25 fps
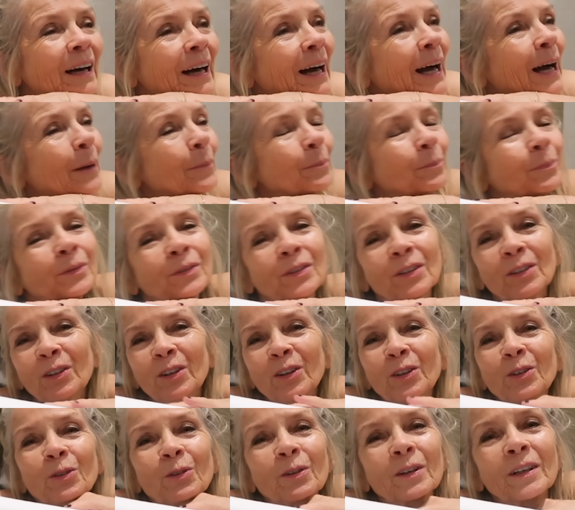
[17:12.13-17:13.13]

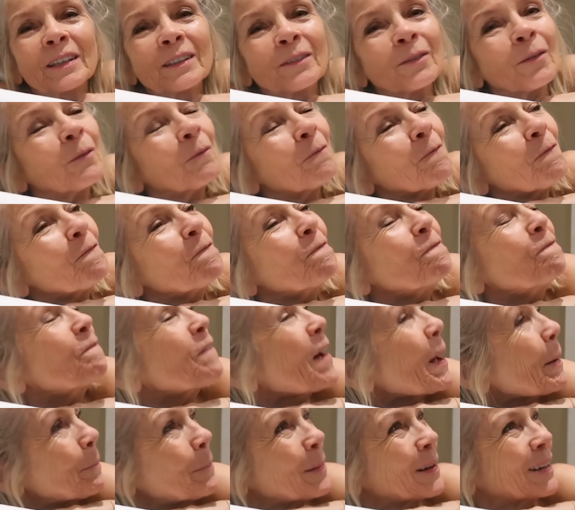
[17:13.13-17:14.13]
absolutely
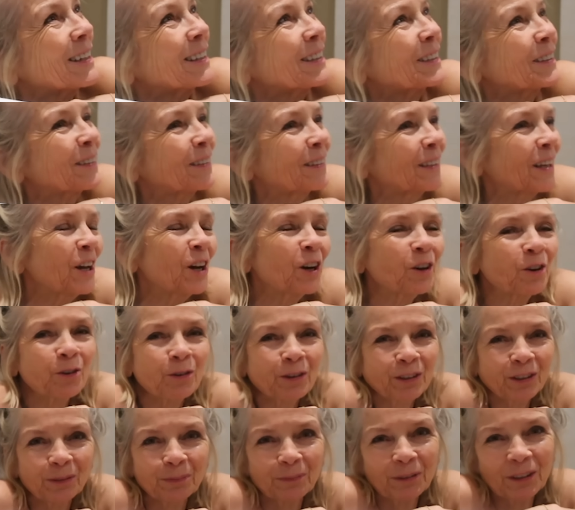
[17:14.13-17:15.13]
fabulous at
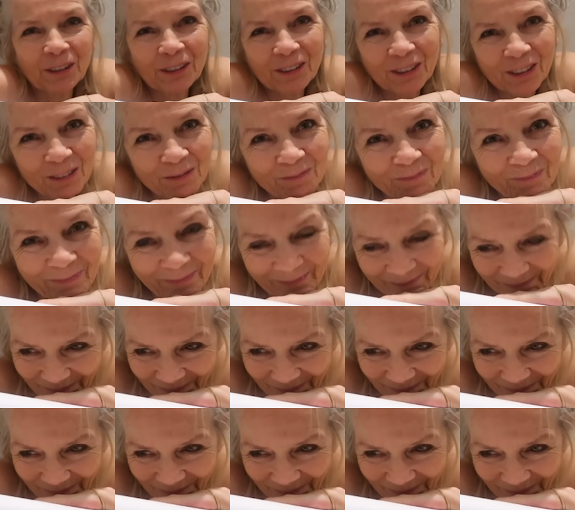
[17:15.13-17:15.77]
Christmas.